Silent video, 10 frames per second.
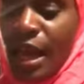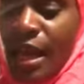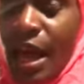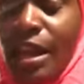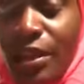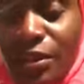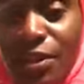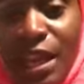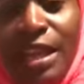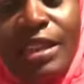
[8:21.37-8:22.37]
Another
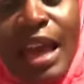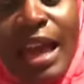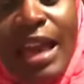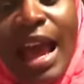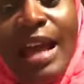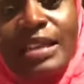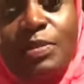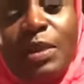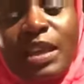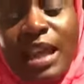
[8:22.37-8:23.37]
thing that
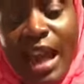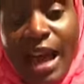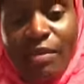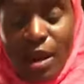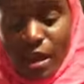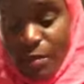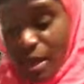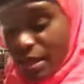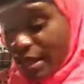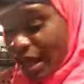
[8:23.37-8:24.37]
I
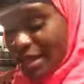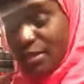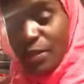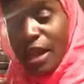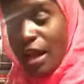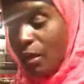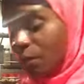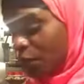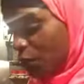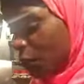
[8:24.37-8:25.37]
recommend that has been
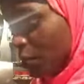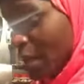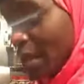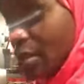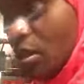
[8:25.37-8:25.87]
helpful for me, and so